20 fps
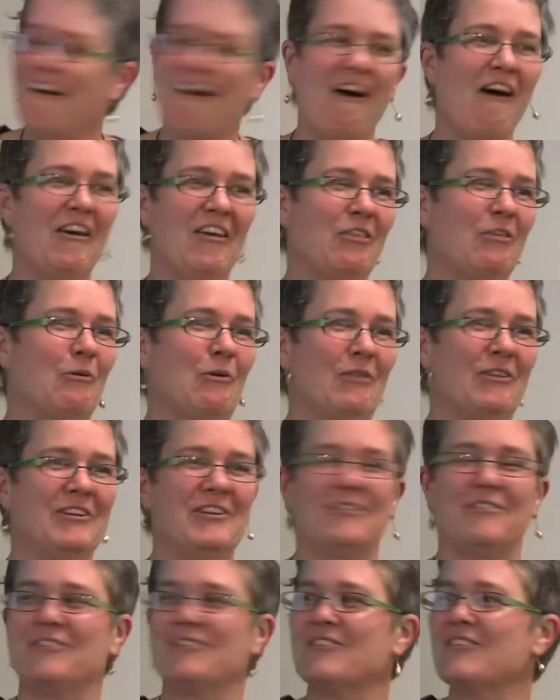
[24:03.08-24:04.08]
I thought the
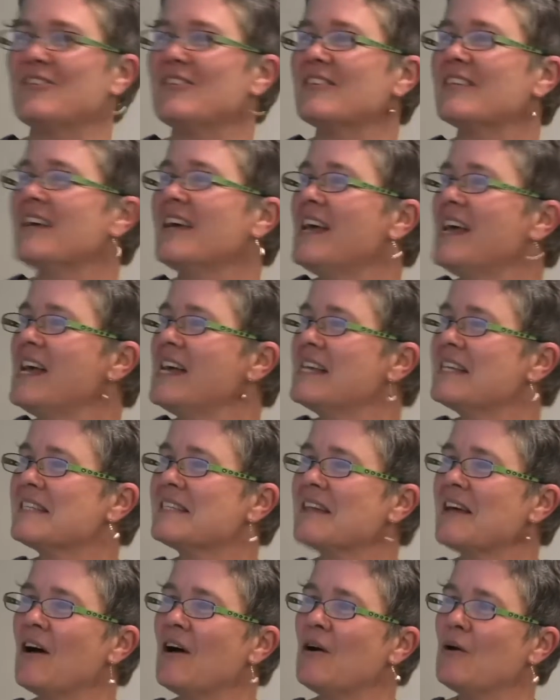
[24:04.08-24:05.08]
difference is.
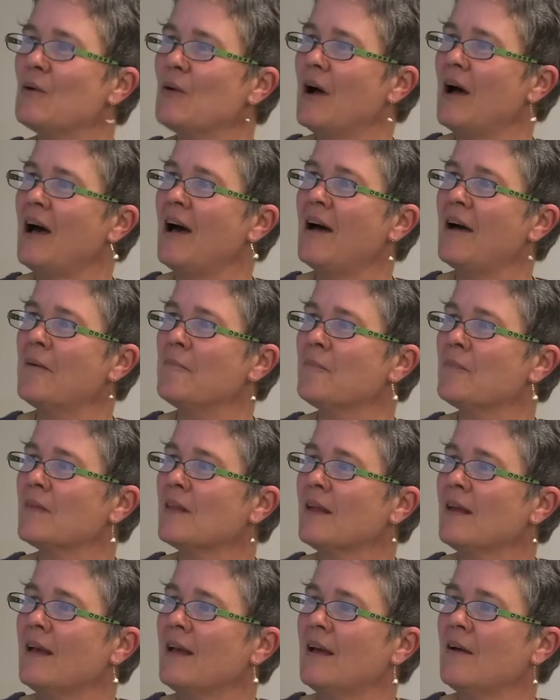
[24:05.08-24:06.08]
So
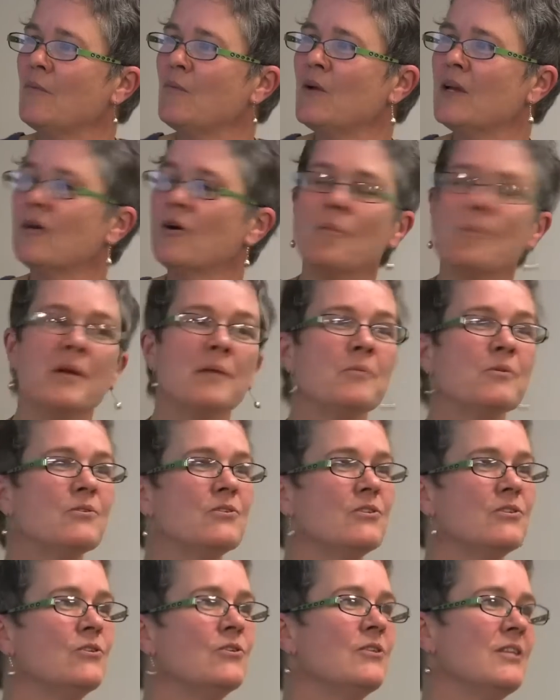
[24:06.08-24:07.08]
we got people
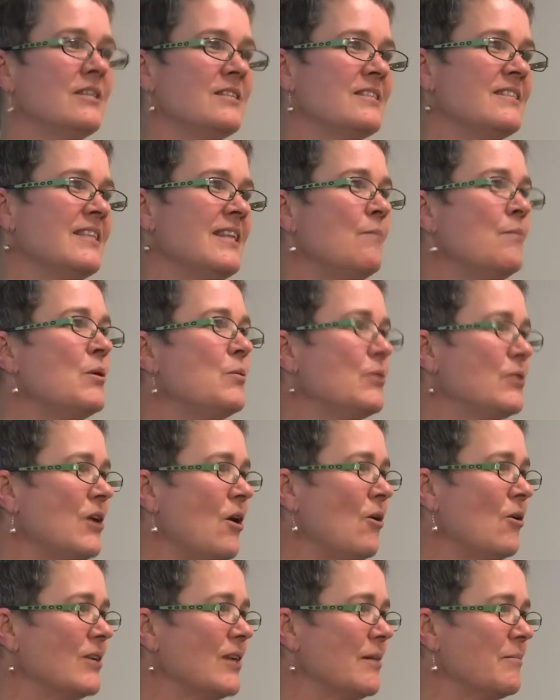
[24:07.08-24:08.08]
to do this and then we would
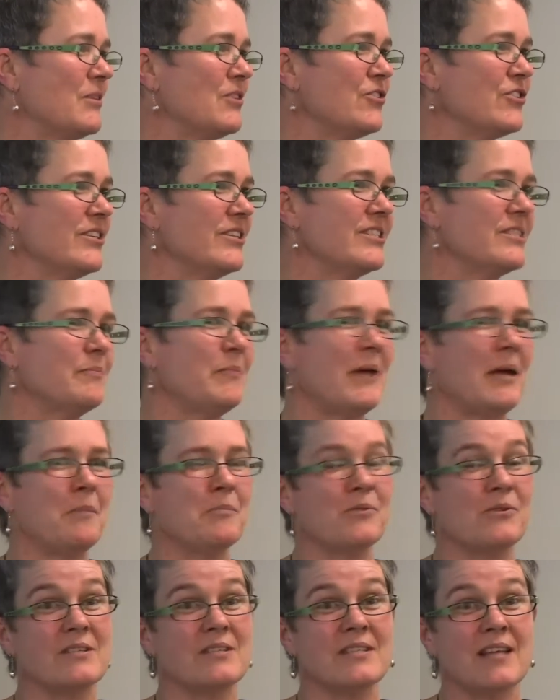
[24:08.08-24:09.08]
hold up the sheets of
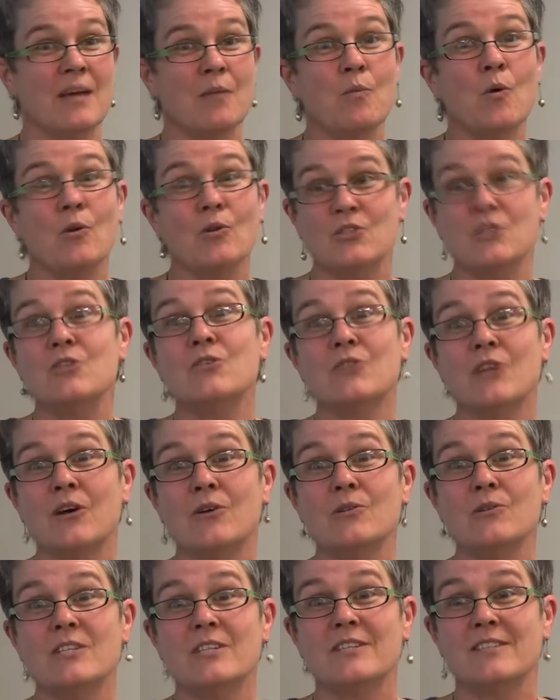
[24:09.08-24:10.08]
paper and say, what do you
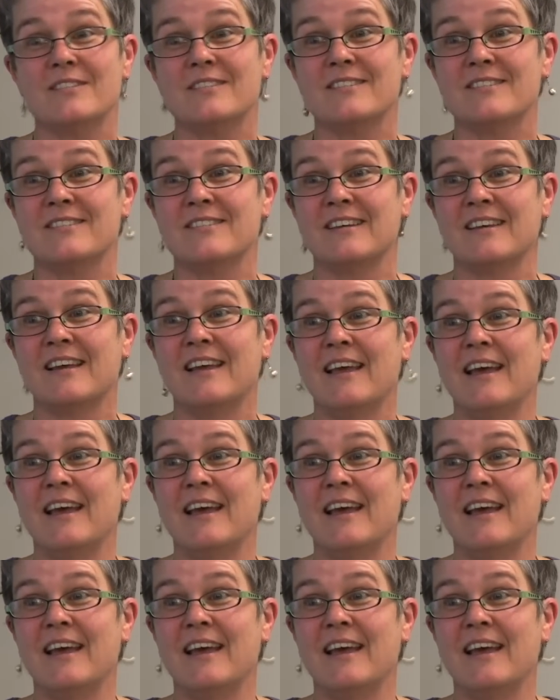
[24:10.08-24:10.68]
notice?